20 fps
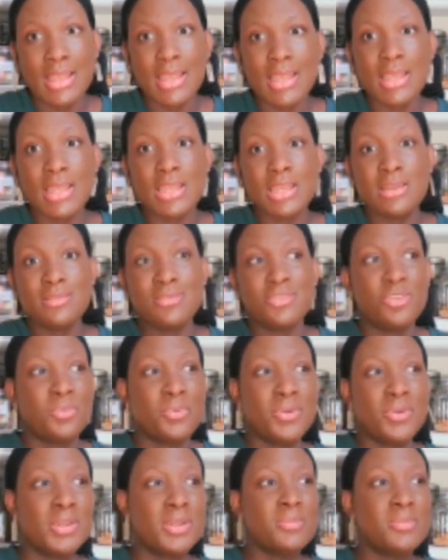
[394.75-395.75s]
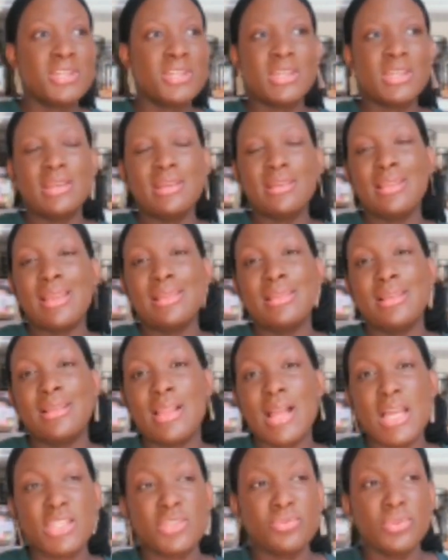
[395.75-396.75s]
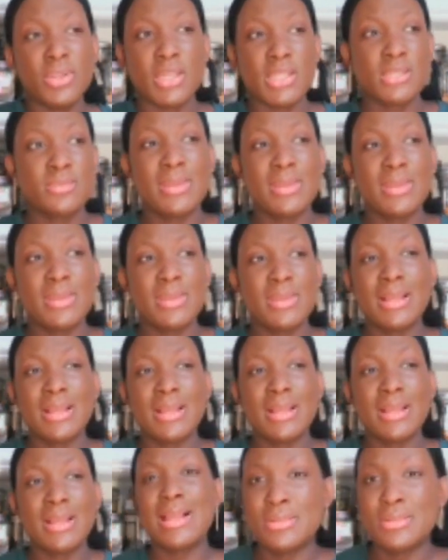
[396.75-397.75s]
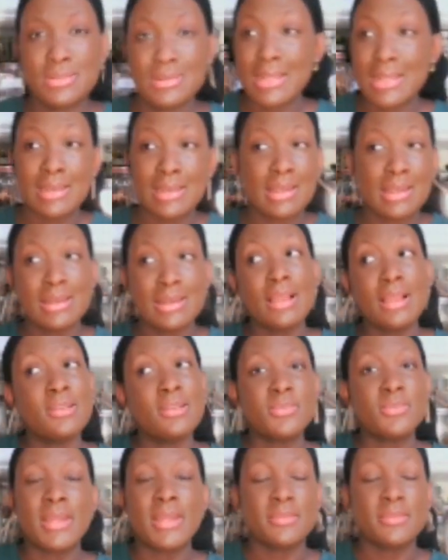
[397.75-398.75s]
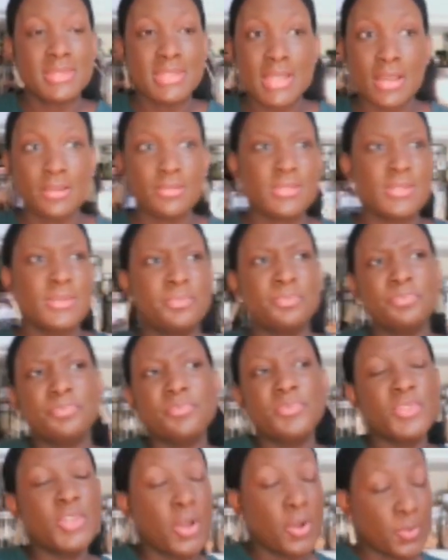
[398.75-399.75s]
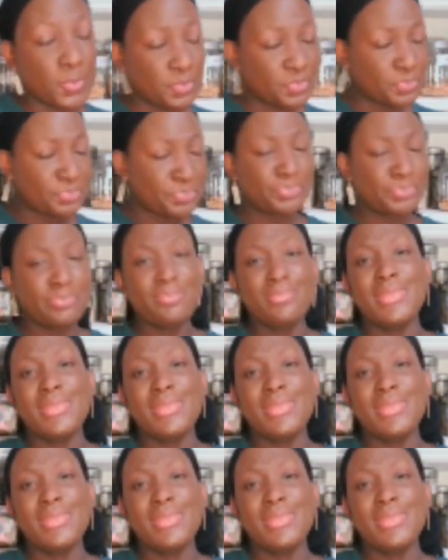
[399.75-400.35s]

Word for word: And you're pretty much getting like the class free, because my classes are ninety-nine dollars by themselves. So